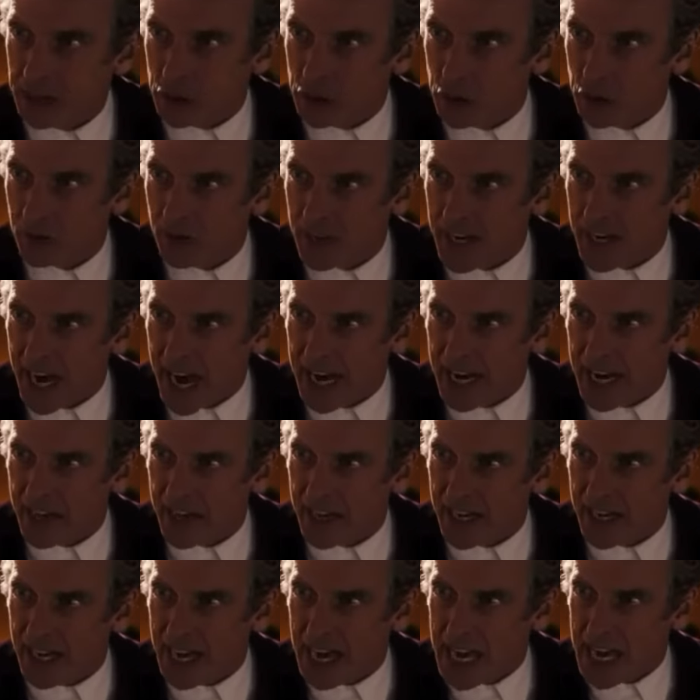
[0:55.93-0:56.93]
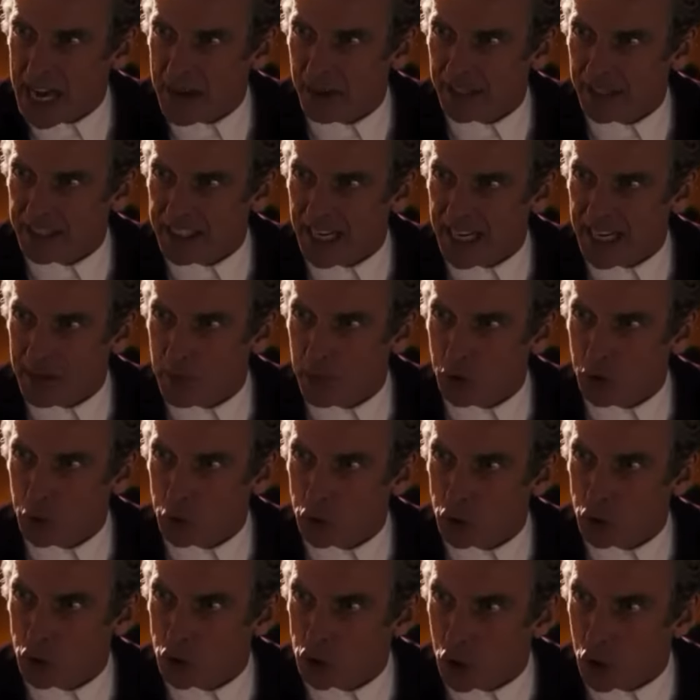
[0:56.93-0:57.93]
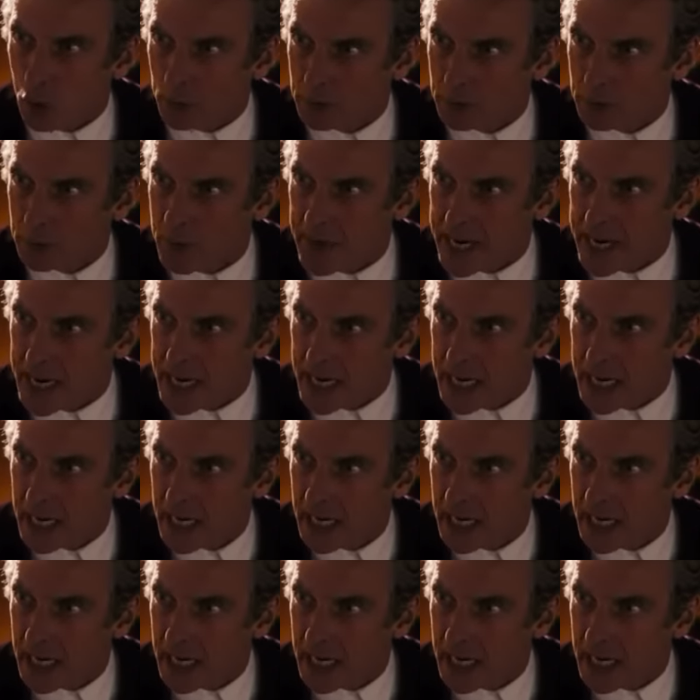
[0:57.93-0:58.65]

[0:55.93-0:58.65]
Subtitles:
did you ever hear anything about anyone who stopped me?